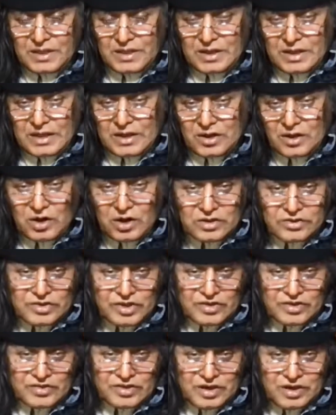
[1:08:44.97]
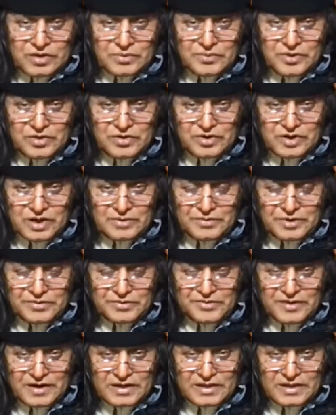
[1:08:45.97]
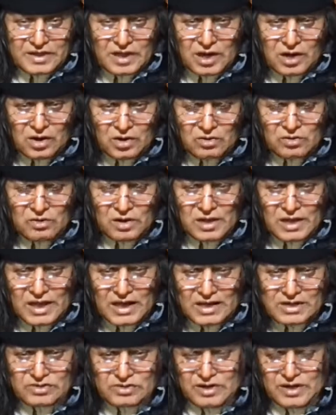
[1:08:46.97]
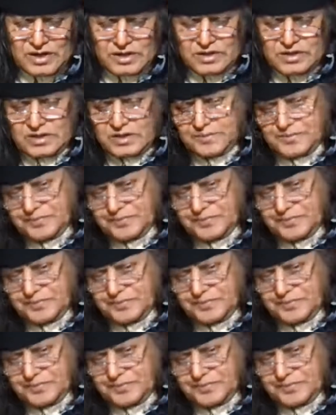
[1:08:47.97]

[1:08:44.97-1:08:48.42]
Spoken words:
And not just the community, I'm defending the whole electorate.